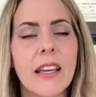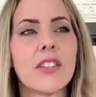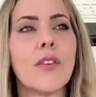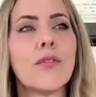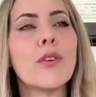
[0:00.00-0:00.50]

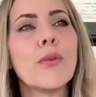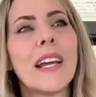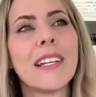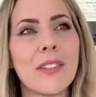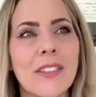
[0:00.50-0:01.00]
So if you
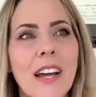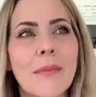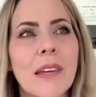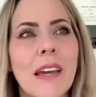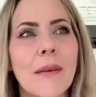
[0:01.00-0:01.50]
wait until
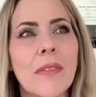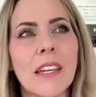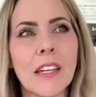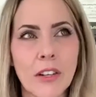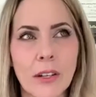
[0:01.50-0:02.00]
9 p.m.
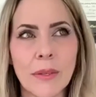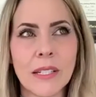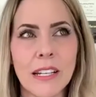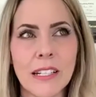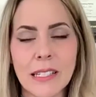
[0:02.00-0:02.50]
thinking you're going to be
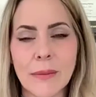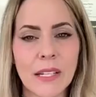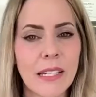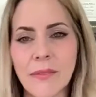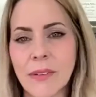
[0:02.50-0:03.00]
dead asleep
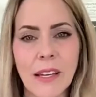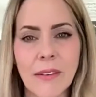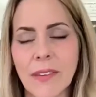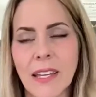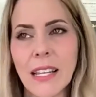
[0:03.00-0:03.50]
by 10
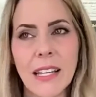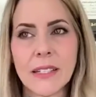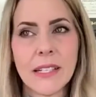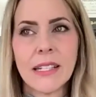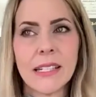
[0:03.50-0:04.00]
p.m.,
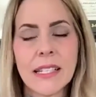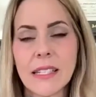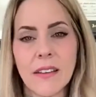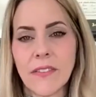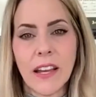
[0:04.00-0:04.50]
it
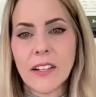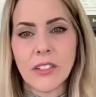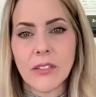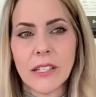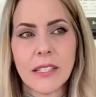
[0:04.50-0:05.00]
doesn't affect
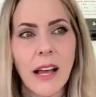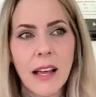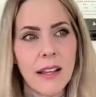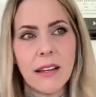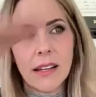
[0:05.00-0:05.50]
you.
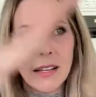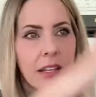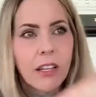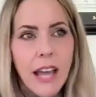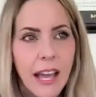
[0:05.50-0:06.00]

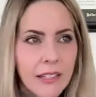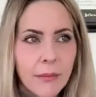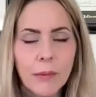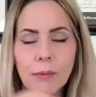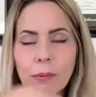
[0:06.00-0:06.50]
It
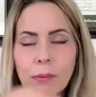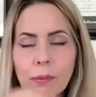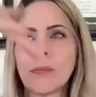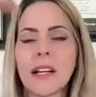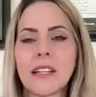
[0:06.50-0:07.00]
hasn't prepped
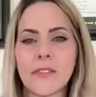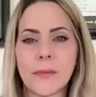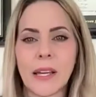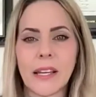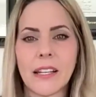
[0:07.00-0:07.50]
your body for
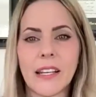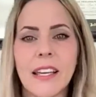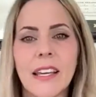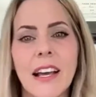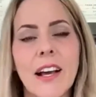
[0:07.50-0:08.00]
bed.
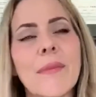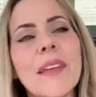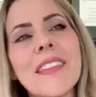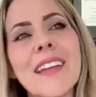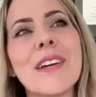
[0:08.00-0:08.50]

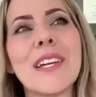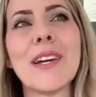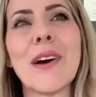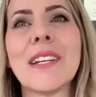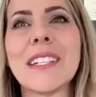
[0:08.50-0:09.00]
And then we can
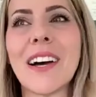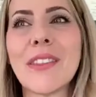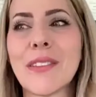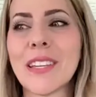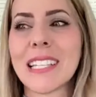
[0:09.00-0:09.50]
go into
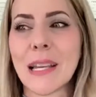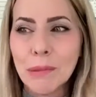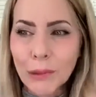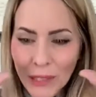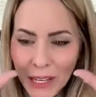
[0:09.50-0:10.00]
other things like
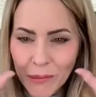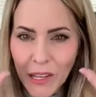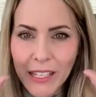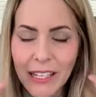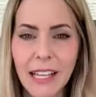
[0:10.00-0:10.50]
blue light
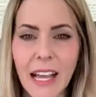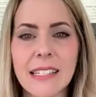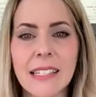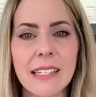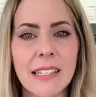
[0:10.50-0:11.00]
blocking
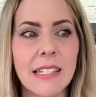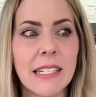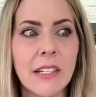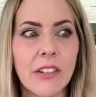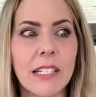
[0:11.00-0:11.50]
glasses and
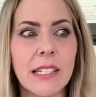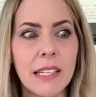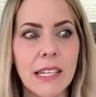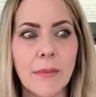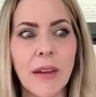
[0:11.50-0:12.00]
decreasing
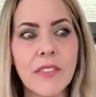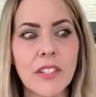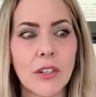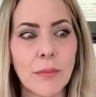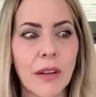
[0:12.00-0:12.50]
the EMFs
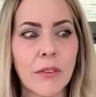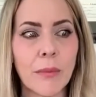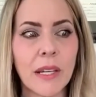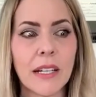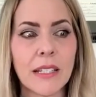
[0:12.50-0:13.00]
in your bedroom,
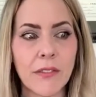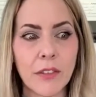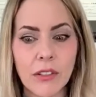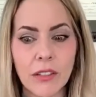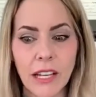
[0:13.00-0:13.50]
because if
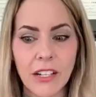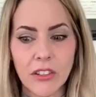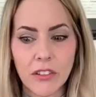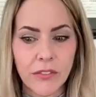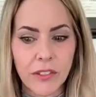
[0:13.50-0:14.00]
you're in an
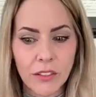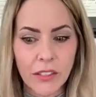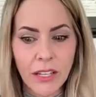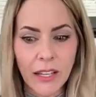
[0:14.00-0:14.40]
electrical field,